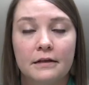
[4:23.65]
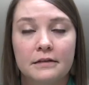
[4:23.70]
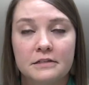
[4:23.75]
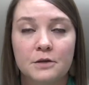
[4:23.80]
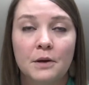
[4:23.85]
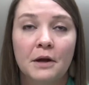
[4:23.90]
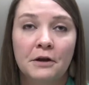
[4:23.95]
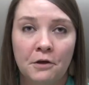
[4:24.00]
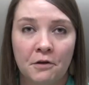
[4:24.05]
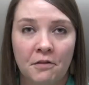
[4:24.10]

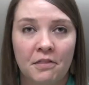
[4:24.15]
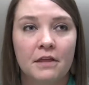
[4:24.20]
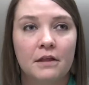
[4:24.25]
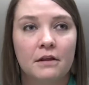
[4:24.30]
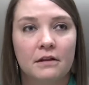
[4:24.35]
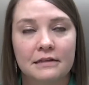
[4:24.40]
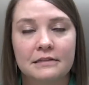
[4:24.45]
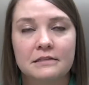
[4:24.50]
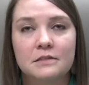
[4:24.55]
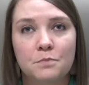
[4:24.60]
So I know
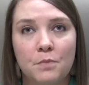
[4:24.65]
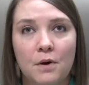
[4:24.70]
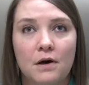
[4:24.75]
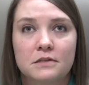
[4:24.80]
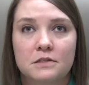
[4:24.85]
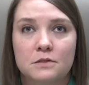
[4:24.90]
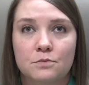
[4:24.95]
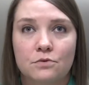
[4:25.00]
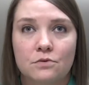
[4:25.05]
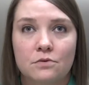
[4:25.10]
that it's
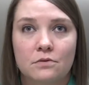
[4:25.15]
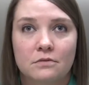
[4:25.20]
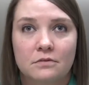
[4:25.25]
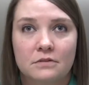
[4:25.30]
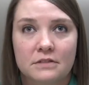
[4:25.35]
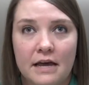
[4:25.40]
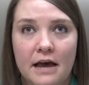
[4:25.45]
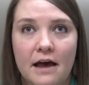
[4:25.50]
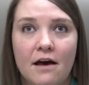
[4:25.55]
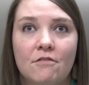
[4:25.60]
possible
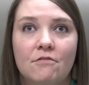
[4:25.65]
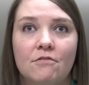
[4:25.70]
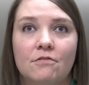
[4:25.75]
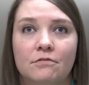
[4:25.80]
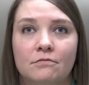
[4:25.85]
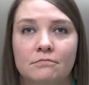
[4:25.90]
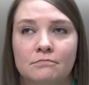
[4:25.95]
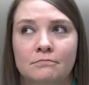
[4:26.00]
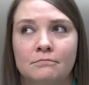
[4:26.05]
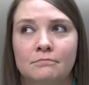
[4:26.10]
to have
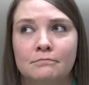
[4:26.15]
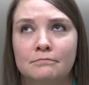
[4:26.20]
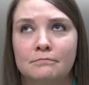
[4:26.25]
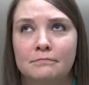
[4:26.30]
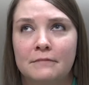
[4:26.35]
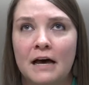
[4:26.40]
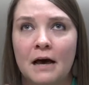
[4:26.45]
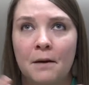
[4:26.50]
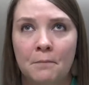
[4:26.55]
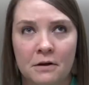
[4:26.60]

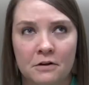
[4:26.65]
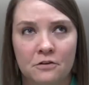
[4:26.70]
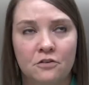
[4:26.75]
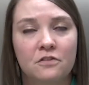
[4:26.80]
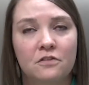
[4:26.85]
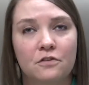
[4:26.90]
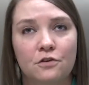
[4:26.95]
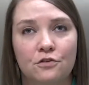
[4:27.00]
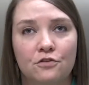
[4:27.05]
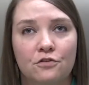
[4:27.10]
that much
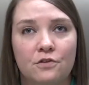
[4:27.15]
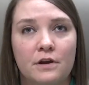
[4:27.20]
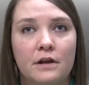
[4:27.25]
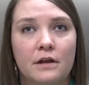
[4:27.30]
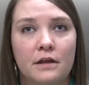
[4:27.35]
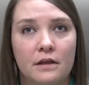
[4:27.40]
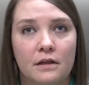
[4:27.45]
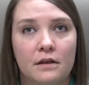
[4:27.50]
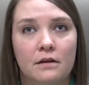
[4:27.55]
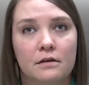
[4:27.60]
surgery
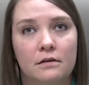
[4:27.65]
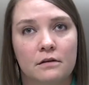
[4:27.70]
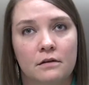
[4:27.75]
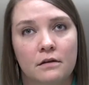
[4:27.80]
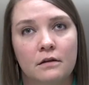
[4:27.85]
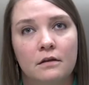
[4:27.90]
and